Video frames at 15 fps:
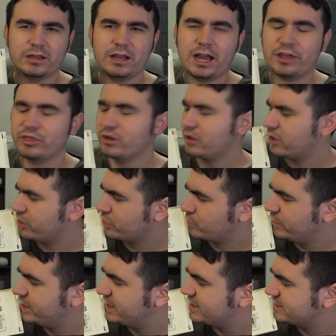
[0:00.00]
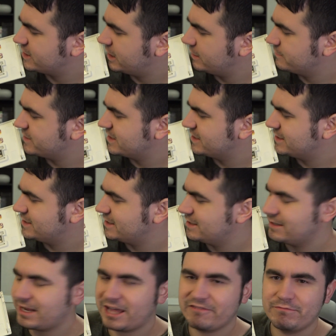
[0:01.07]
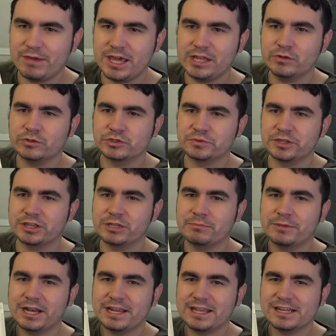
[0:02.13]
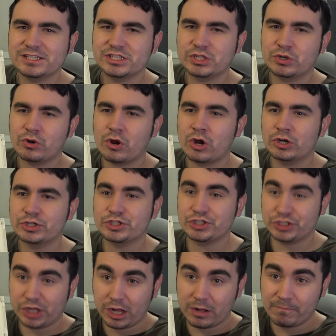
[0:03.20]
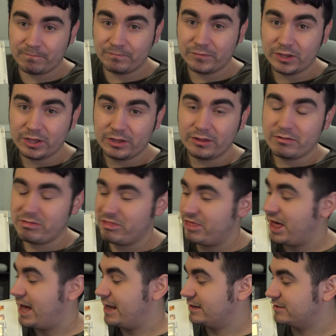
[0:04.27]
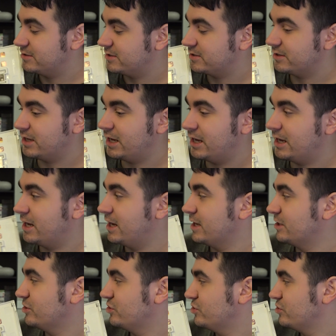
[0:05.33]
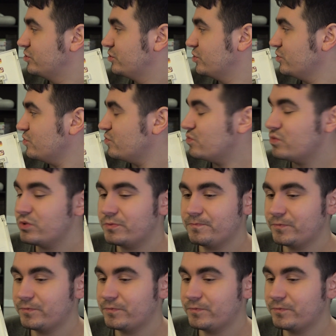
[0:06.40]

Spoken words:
I thought all 3DS games didn't have manuals with them, but I guess there are some that do